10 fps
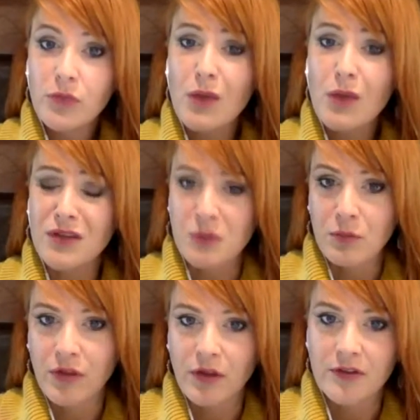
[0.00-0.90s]
because people
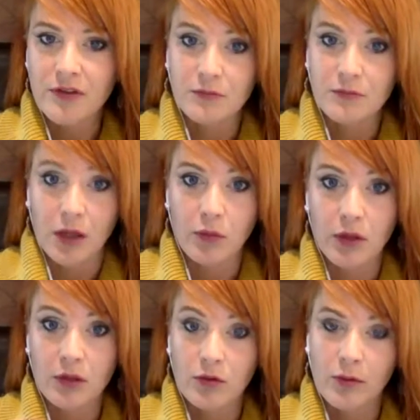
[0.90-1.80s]
think of it as like being
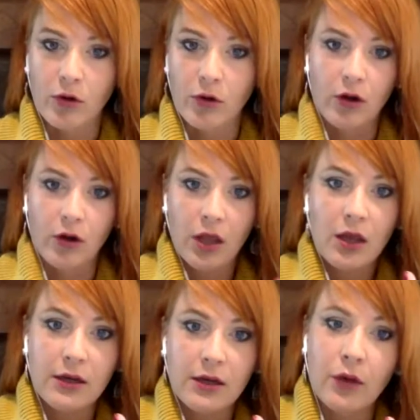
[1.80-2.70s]
a little bit more
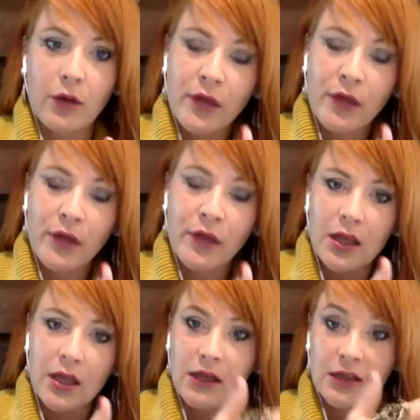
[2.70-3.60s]
archaic now,
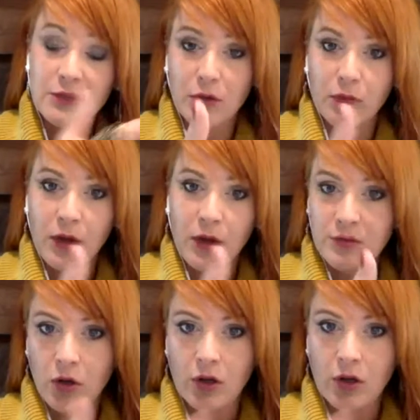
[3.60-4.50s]
and it's been around as a
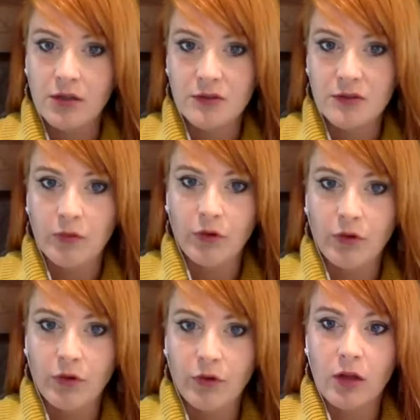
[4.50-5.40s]
marketing discipline for a
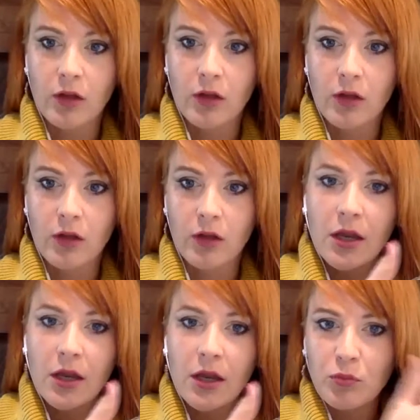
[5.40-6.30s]
lot longer, is
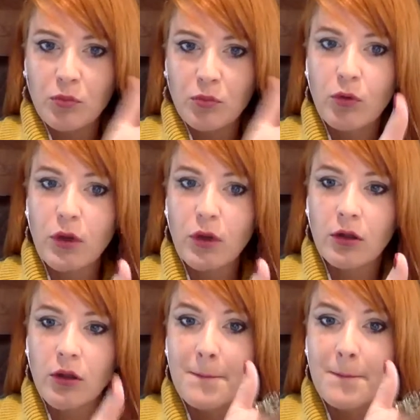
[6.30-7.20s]
people will
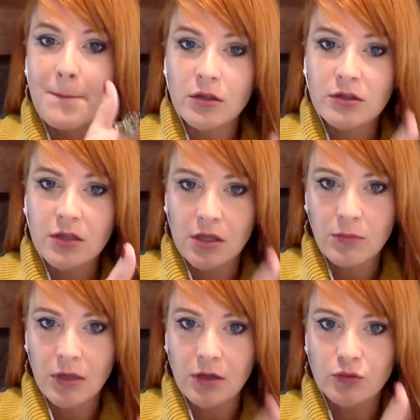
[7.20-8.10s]
build
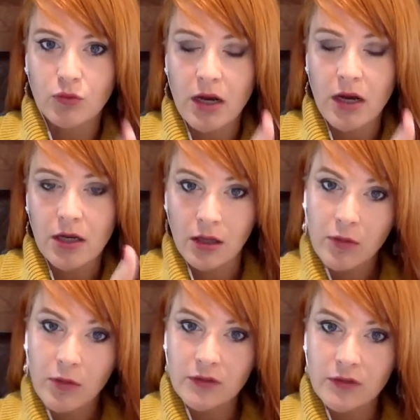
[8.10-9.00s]
emails, write
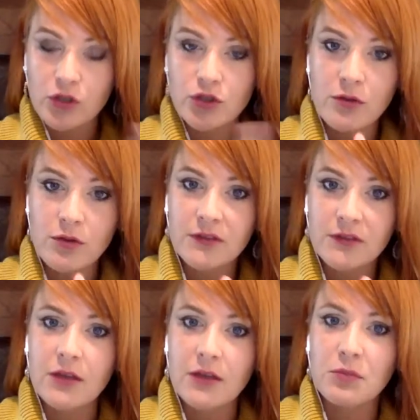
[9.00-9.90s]
emails, and do these
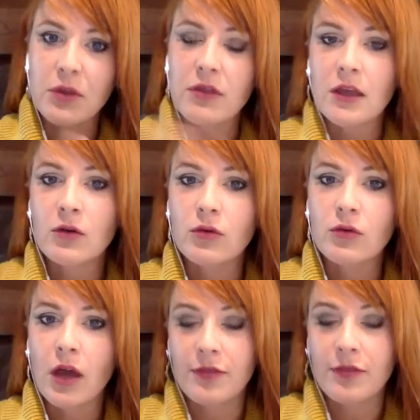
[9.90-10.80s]
things, but they don't,
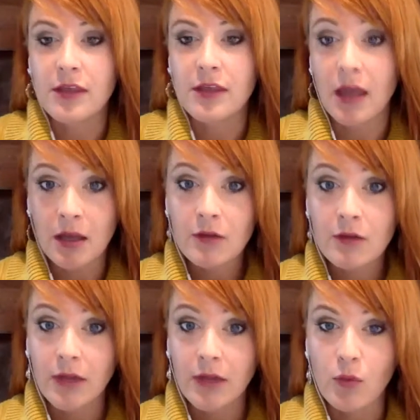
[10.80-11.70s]
at the end of
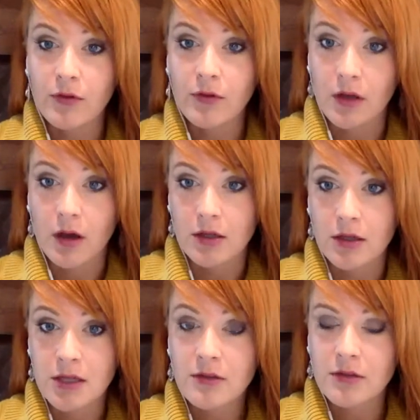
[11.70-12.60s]
like whatever the
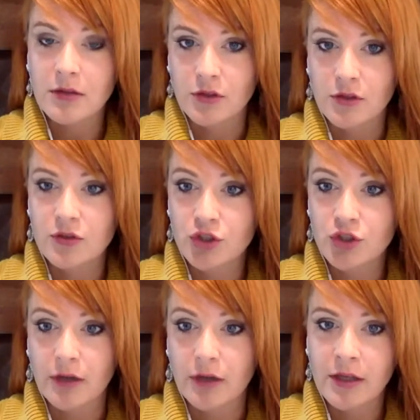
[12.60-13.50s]
content that they're
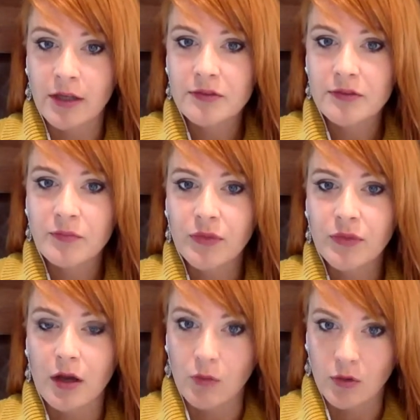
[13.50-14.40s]
sharing is,
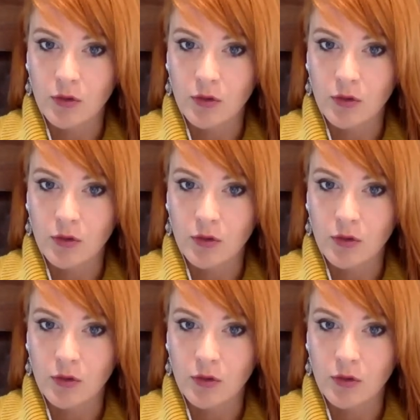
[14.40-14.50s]
or